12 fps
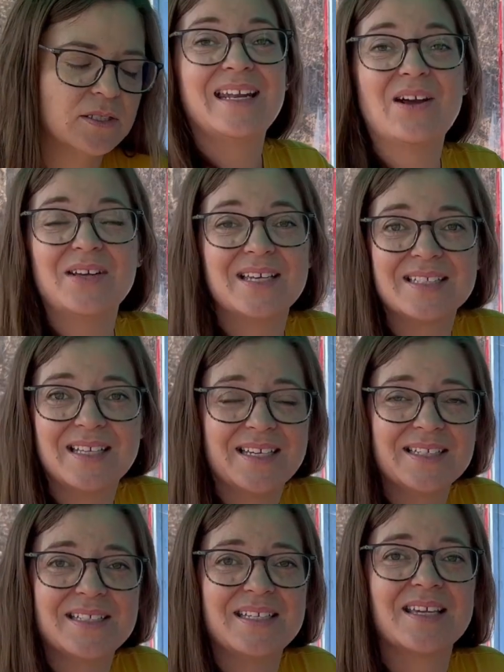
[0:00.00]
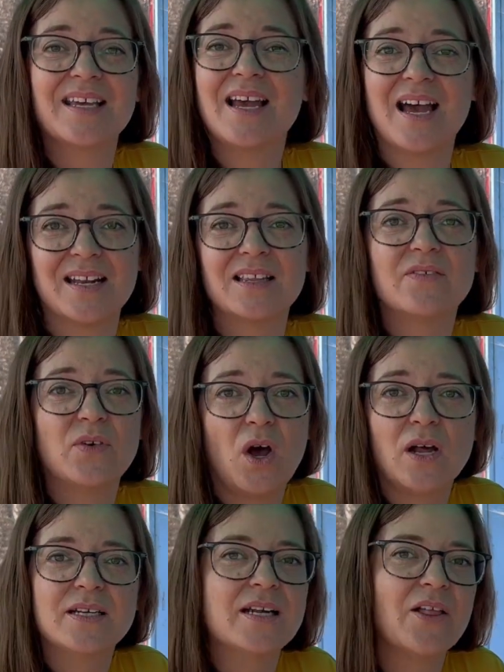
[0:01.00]
Now his legacy can kind of live
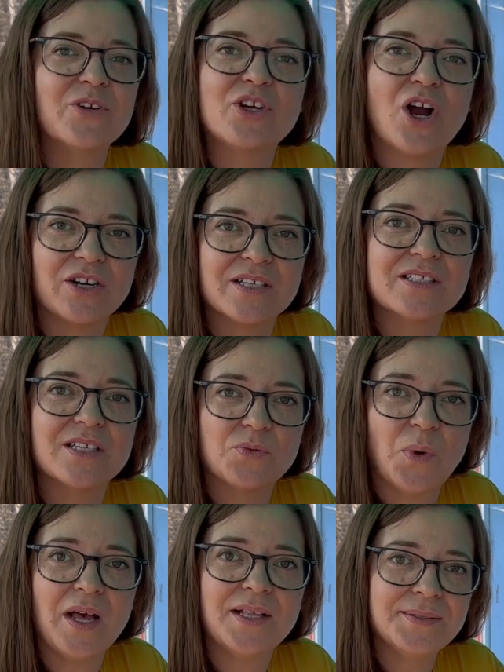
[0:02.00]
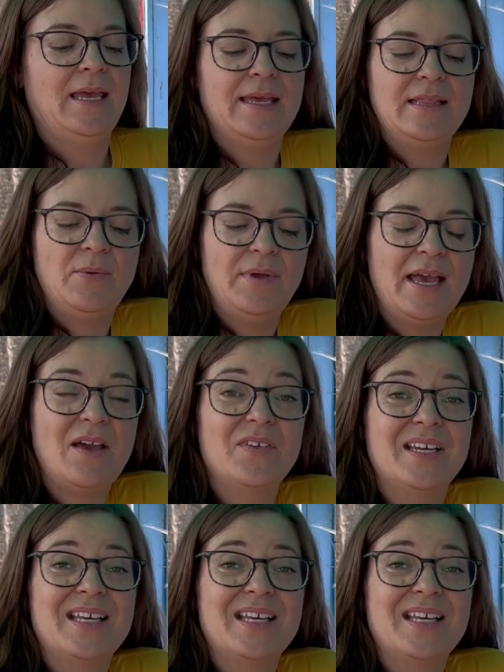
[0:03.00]
on in other gardens as well. Okay, and then we have the